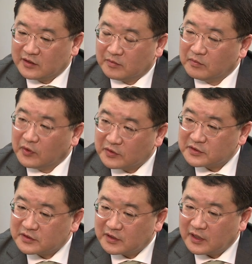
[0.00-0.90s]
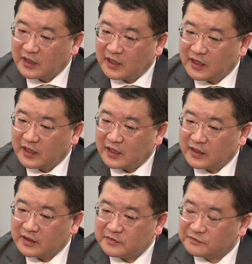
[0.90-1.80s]
the most uh,
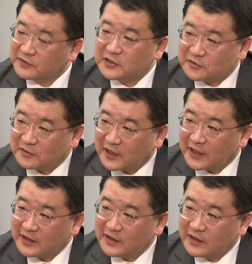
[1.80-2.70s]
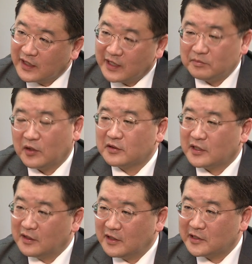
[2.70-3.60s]
uh, free trade and
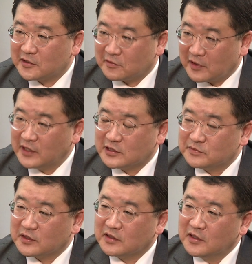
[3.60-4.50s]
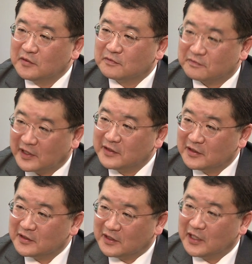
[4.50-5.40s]
multilateral arrangement
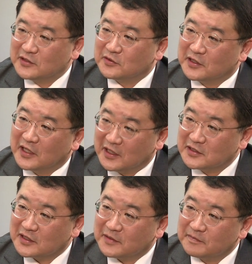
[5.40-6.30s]
friendly nation in Asia